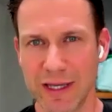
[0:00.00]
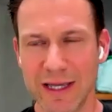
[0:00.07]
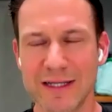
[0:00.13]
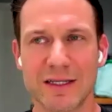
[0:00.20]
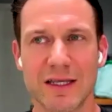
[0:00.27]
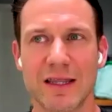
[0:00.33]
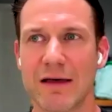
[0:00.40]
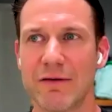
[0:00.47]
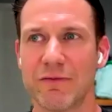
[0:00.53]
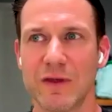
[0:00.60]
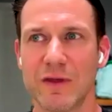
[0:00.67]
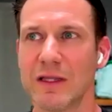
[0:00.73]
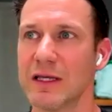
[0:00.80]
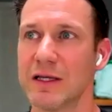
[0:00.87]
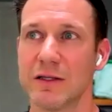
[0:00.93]
Is it that
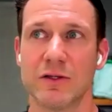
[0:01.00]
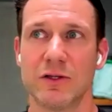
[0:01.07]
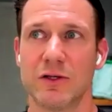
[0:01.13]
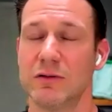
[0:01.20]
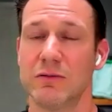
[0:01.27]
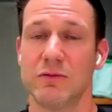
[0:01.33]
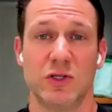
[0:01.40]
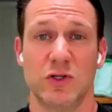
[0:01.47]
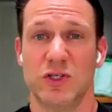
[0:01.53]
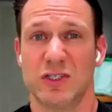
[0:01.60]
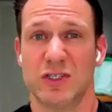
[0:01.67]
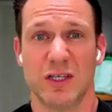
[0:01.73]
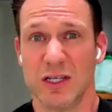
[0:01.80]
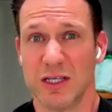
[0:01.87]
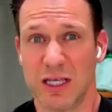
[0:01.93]
feeling that you're
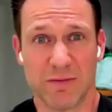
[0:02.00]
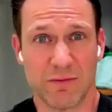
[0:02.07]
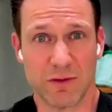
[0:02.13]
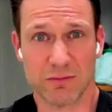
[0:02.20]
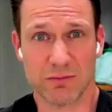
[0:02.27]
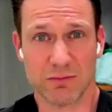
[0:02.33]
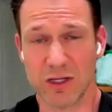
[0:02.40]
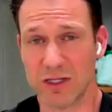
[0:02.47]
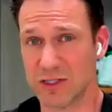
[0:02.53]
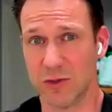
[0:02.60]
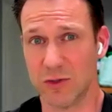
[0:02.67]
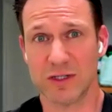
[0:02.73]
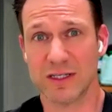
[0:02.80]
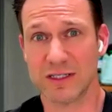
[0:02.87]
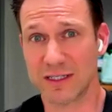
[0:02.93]
just going to give it as
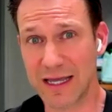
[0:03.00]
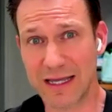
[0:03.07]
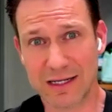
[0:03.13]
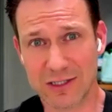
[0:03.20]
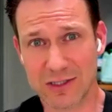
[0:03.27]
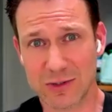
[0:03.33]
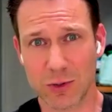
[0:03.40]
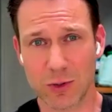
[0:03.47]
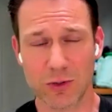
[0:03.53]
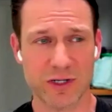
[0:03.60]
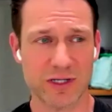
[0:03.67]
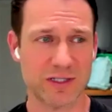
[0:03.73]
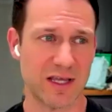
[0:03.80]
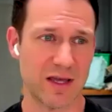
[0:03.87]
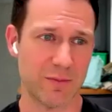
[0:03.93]
long as it takes, or
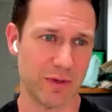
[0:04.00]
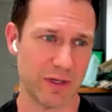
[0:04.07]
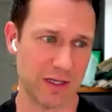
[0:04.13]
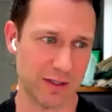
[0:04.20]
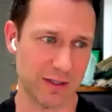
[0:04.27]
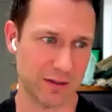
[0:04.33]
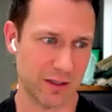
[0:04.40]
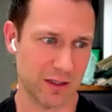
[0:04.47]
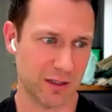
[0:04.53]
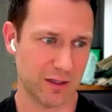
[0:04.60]
has there been